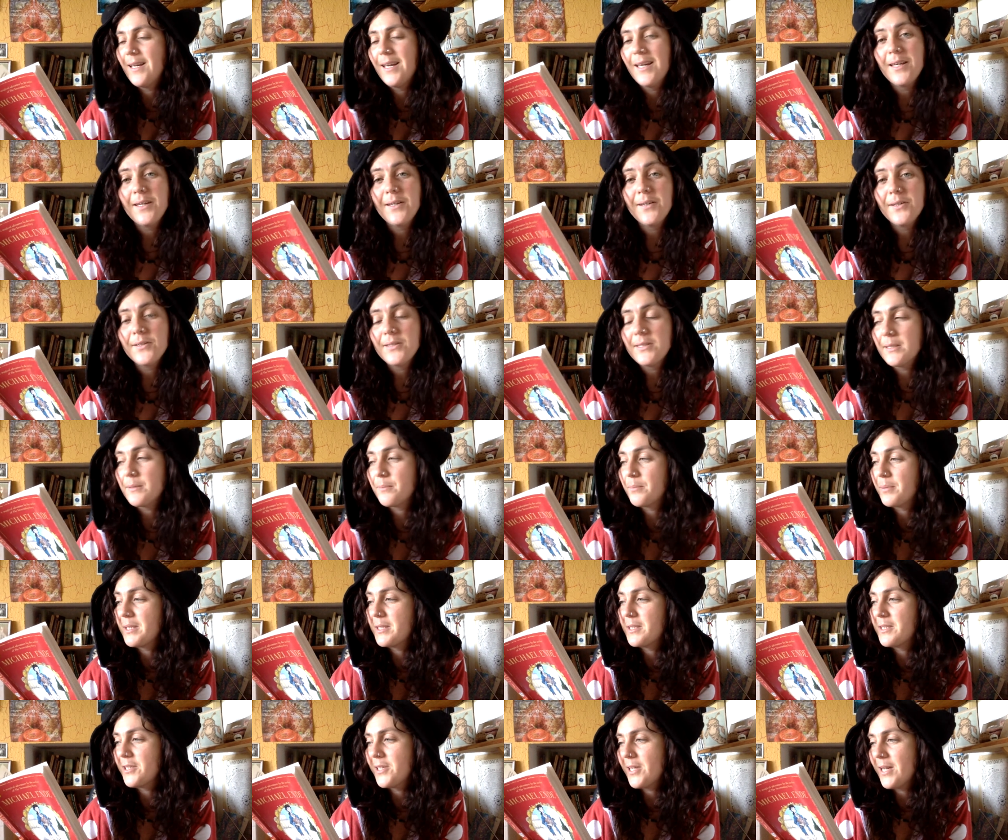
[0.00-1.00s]
He used to
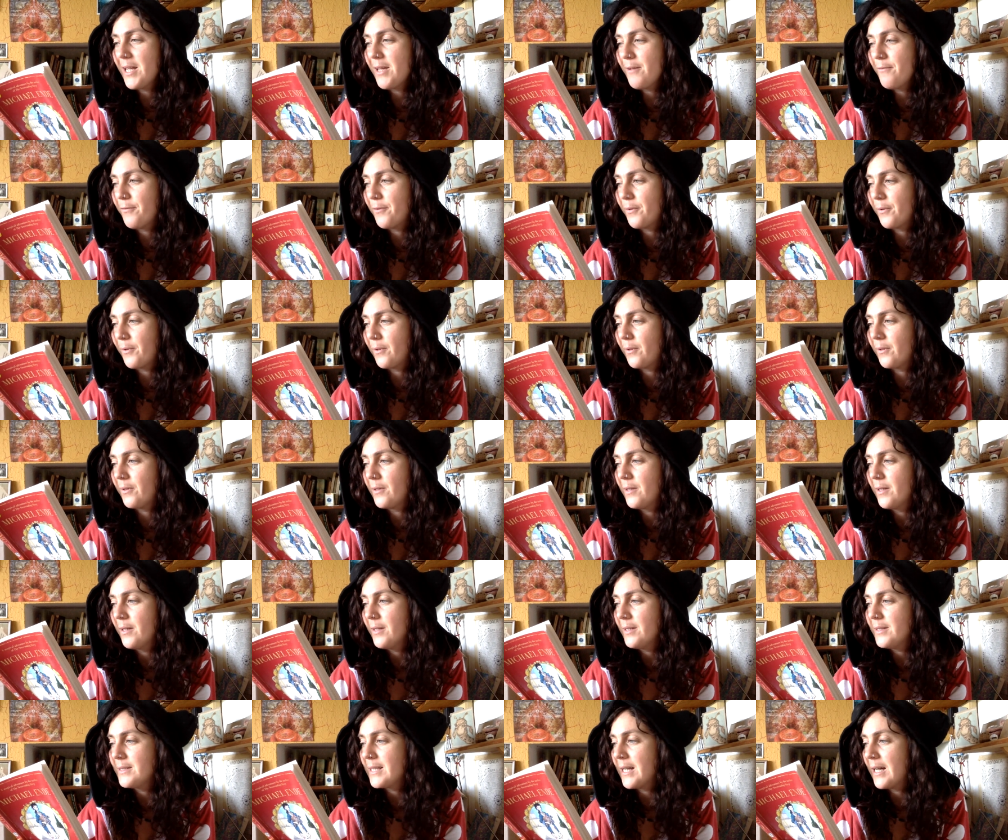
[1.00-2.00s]
be cheerful
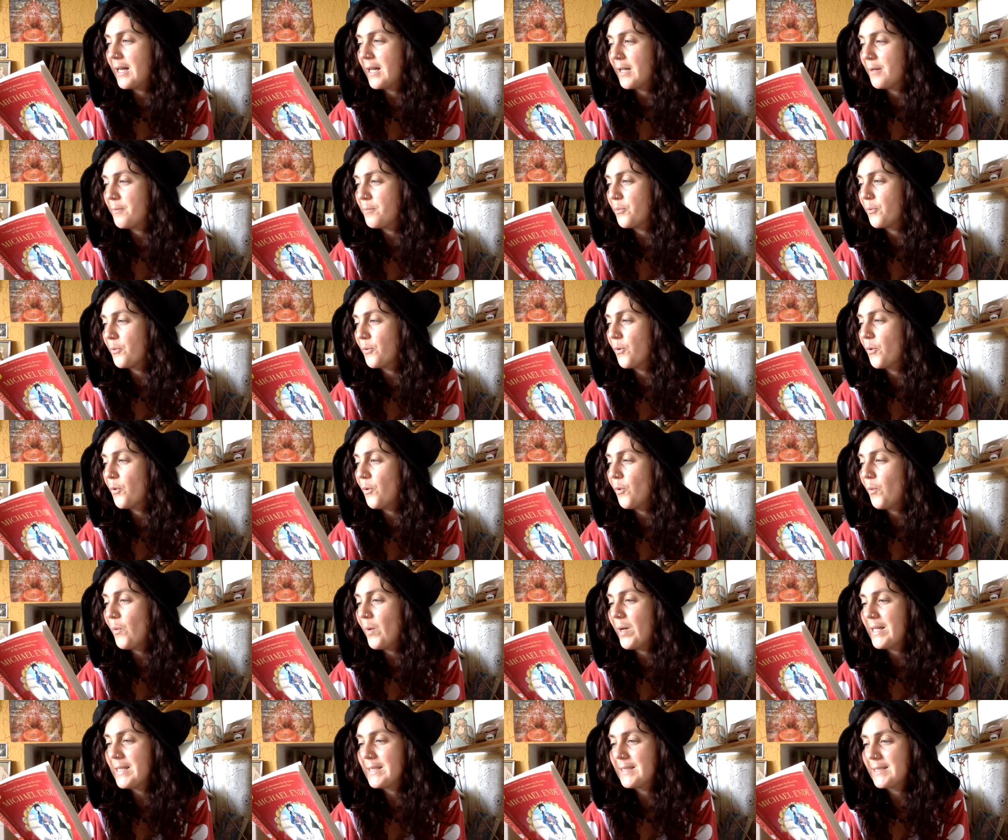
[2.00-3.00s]
type,
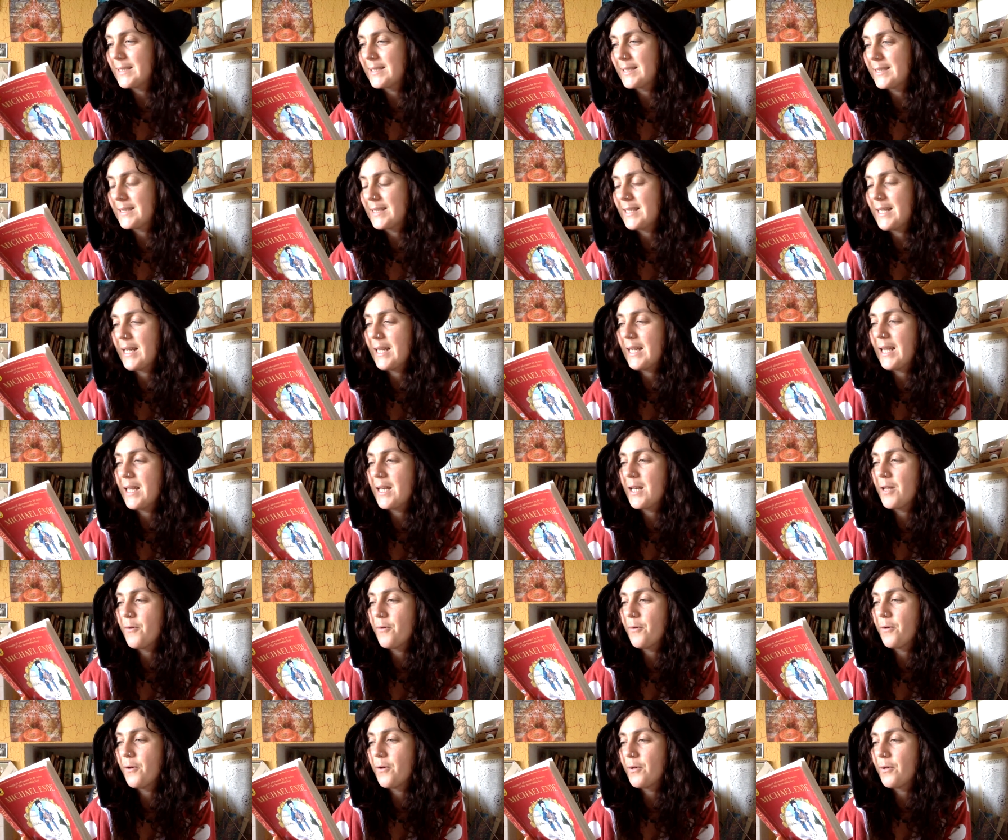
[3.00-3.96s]
always singing a